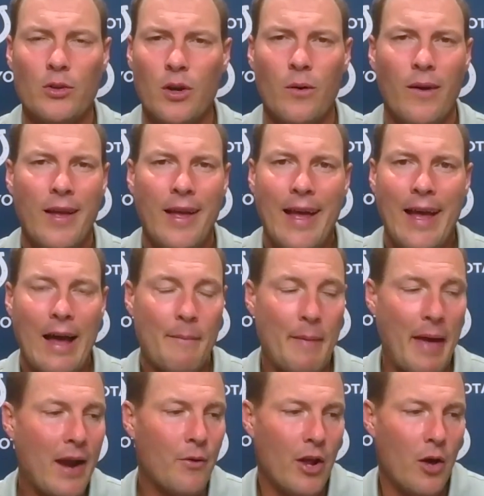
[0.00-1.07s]
So, I mean,
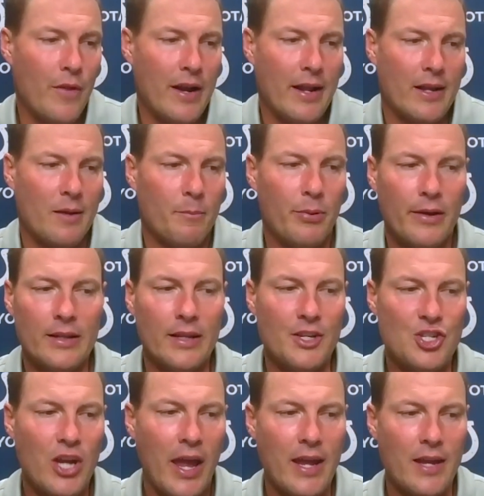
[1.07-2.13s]
I don't know that it completely
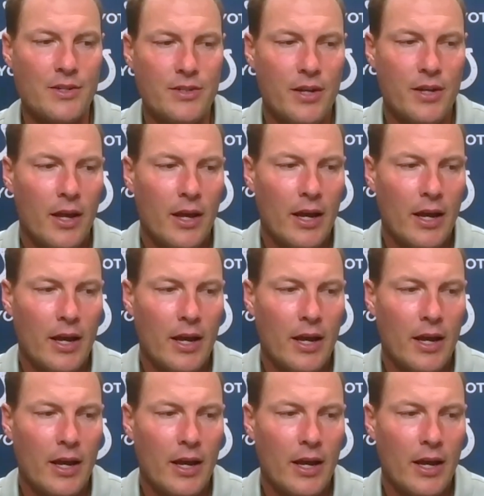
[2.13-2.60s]
changed.